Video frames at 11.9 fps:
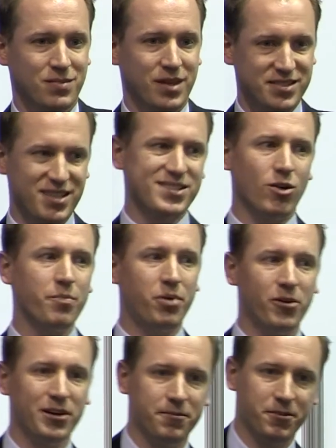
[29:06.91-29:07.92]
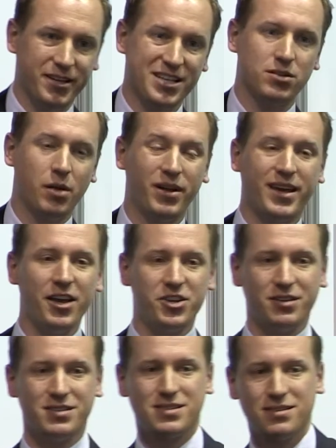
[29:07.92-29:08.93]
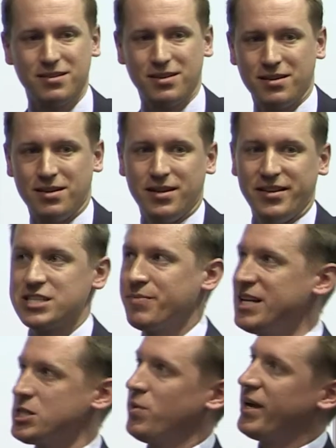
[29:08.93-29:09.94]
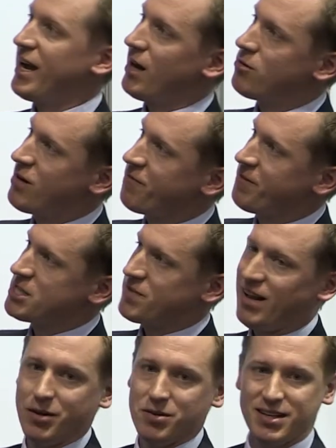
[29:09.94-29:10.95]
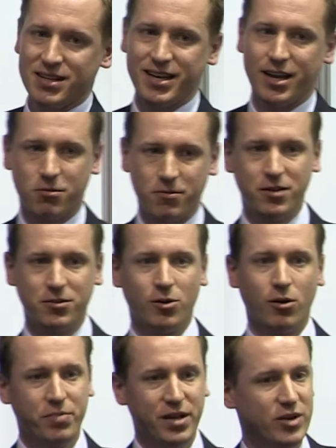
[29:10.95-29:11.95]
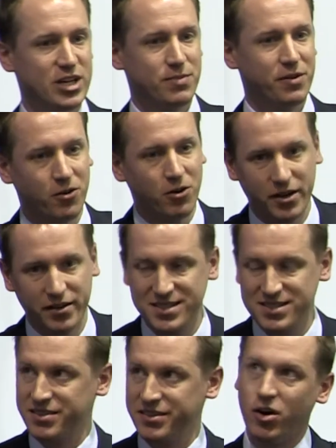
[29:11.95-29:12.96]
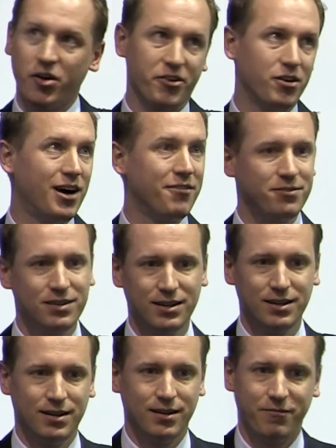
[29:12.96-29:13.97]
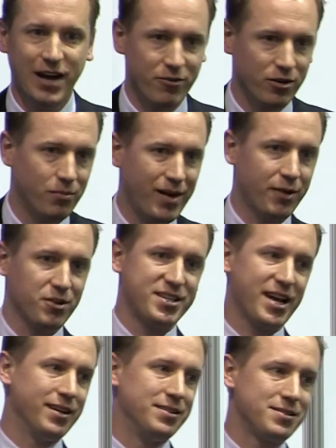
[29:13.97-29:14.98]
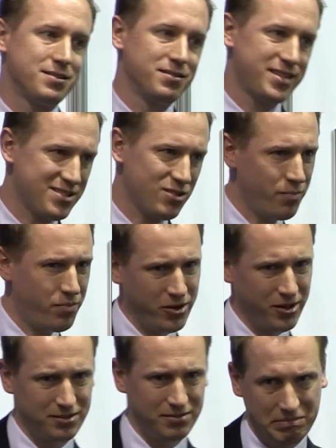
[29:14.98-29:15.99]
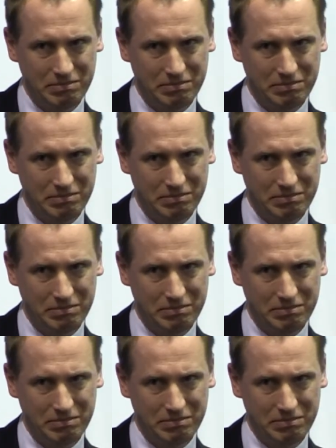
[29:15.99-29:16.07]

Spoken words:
Is that so important for industrial applications? This means we get our reference values, let's say 3 control periods before. That's in the order of 500 microseconds. Is that so important?